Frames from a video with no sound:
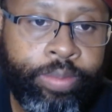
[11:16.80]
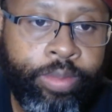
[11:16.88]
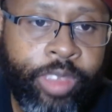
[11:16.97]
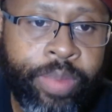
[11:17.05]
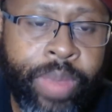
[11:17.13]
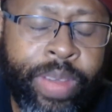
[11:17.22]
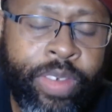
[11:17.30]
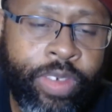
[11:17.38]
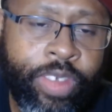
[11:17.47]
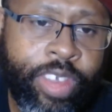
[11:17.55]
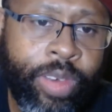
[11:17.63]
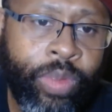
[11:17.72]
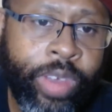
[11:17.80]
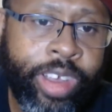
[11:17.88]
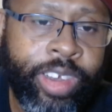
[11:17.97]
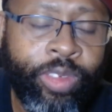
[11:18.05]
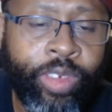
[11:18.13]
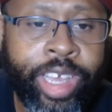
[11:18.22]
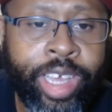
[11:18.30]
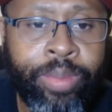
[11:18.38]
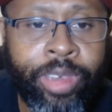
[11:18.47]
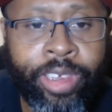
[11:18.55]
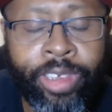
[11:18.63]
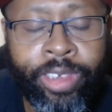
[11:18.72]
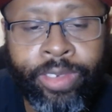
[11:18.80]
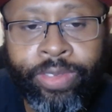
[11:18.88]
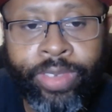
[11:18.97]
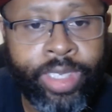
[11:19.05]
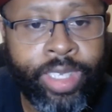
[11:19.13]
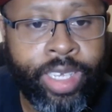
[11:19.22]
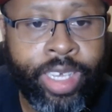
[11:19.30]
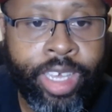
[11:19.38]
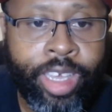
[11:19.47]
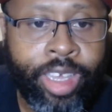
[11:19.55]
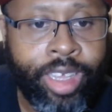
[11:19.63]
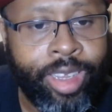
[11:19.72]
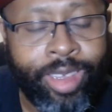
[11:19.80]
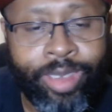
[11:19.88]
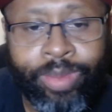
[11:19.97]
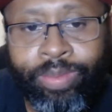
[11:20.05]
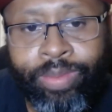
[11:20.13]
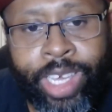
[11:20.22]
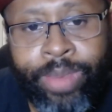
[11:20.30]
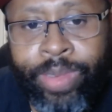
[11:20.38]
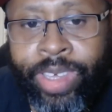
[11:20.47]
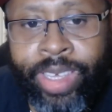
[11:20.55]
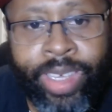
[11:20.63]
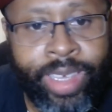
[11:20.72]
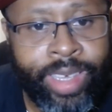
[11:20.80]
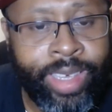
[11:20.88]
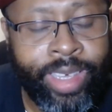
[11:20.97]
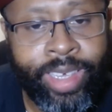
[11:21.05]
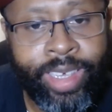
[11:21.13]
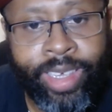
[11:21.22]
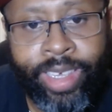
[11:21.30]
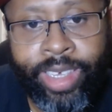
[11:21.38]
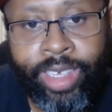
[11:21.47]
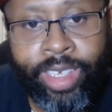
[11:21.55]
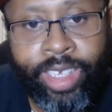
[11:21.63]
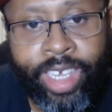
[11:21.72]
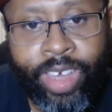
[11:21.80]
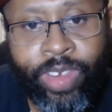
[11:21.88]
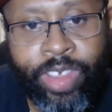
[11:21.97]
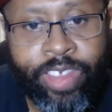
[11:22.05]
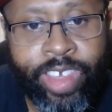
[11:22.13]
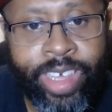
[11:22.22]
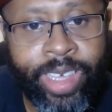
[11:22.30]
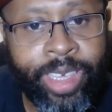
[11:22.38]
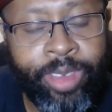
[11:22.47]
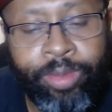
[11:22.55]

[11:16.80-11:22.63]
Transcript: maybe somewhere in the realm of maybe, I want to say,